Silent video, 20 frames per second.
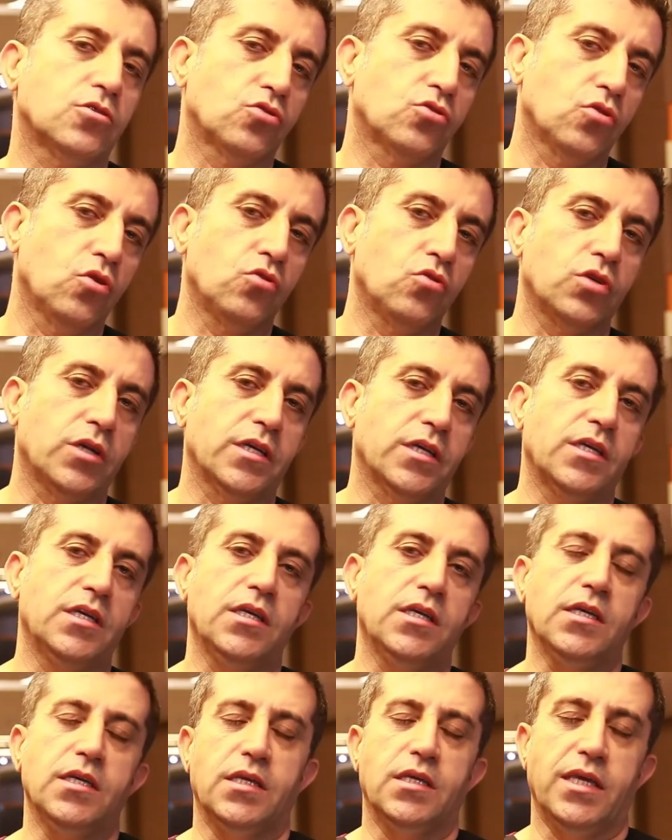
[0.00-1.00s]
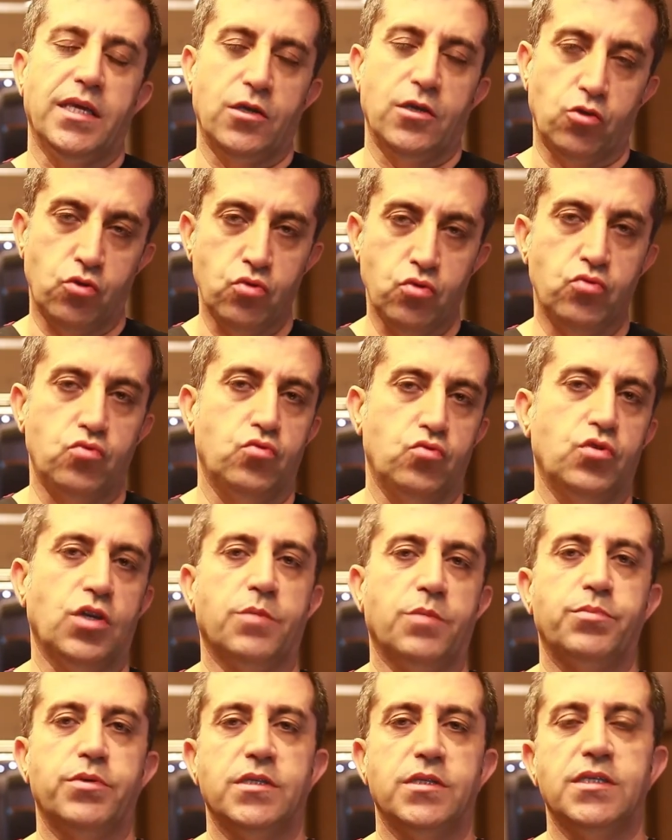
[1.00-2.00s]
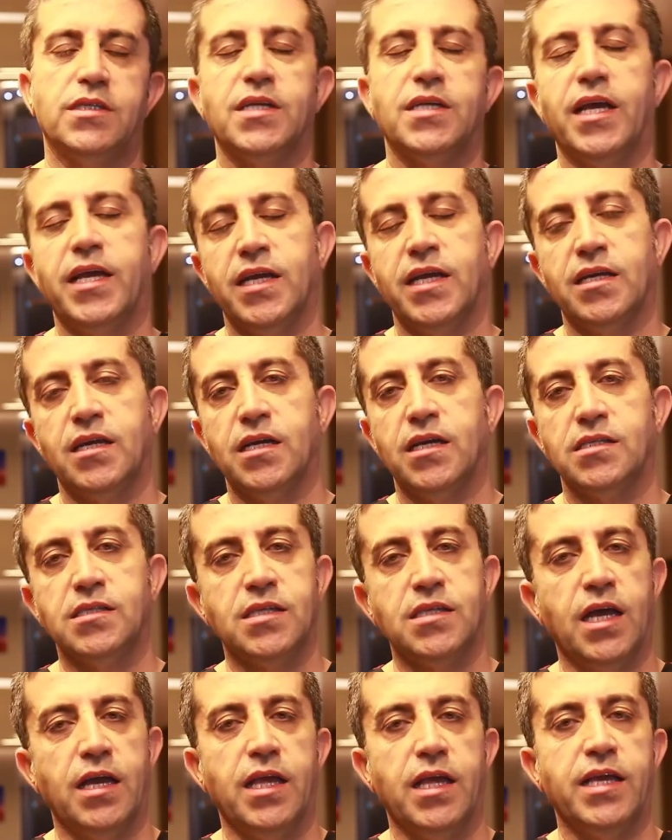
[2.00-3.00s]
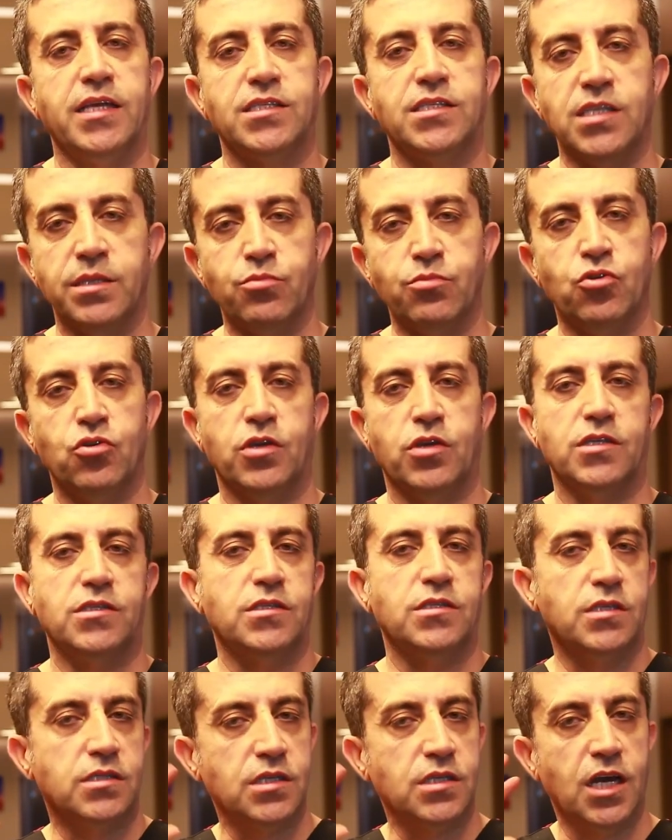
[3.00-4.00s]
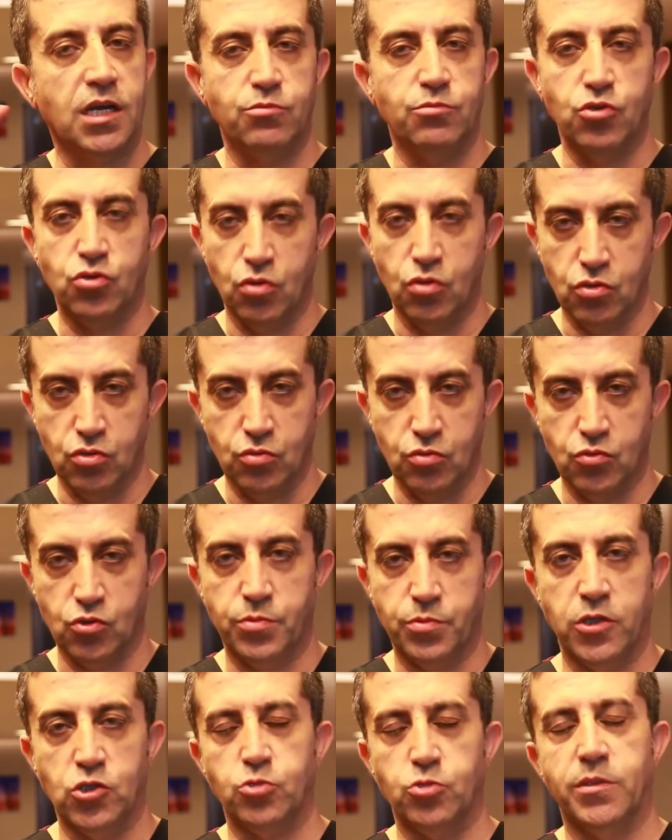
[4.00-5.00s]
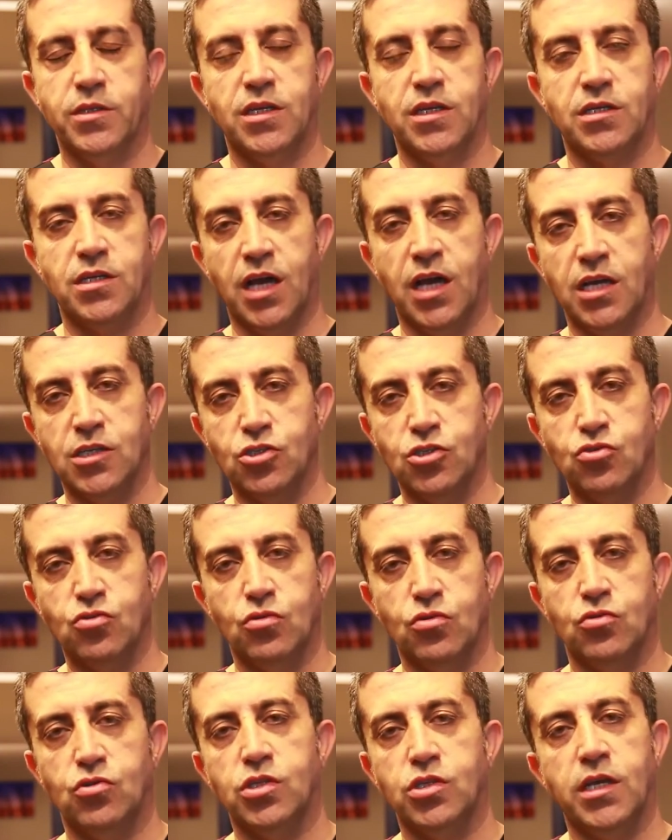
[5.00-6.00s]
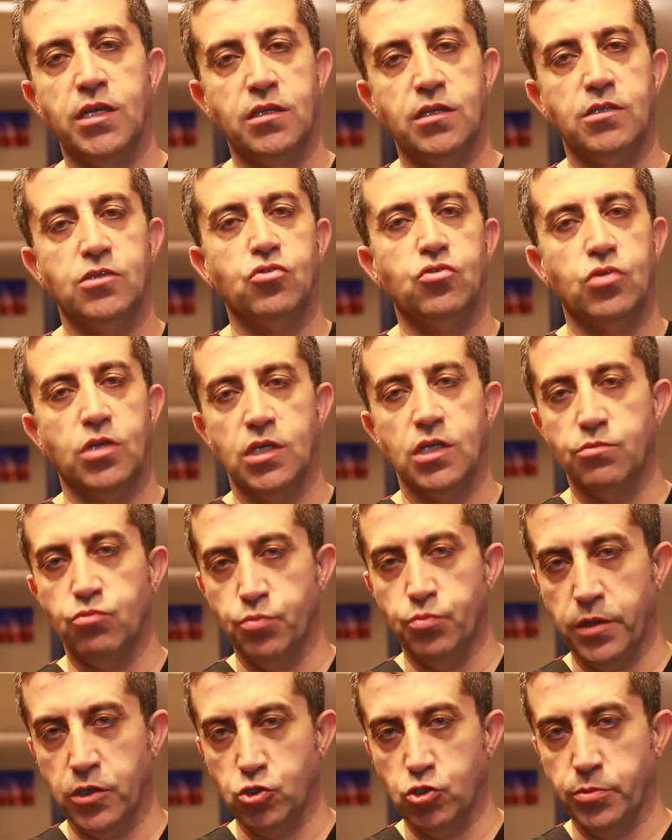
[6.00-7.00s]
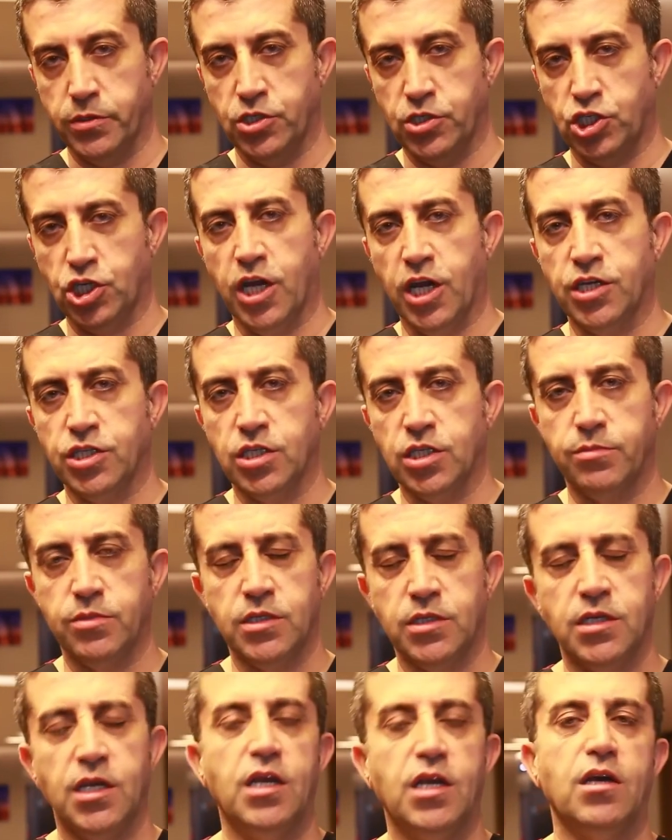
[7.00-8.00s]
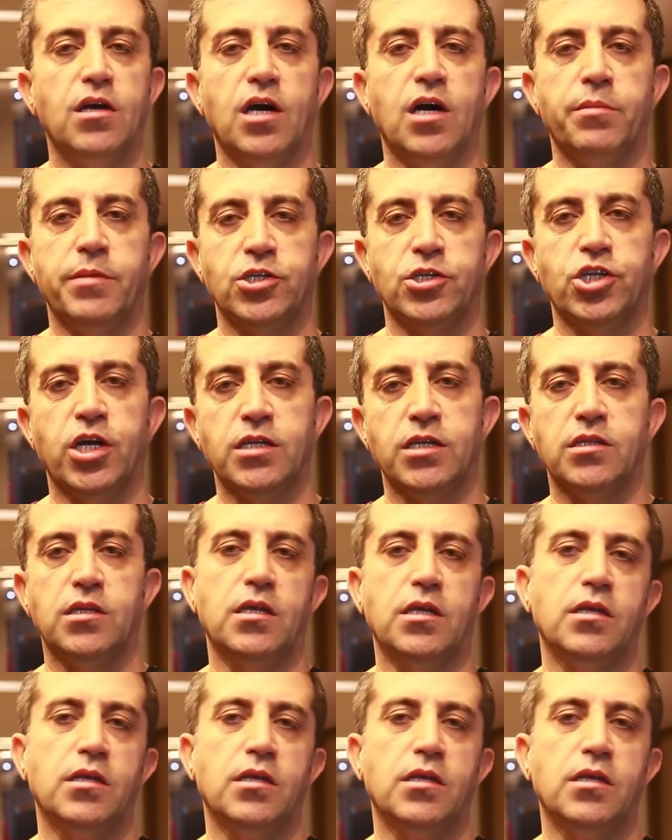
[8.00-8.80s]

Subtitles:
will I wash my hair for the first time? In general, the first wash is done after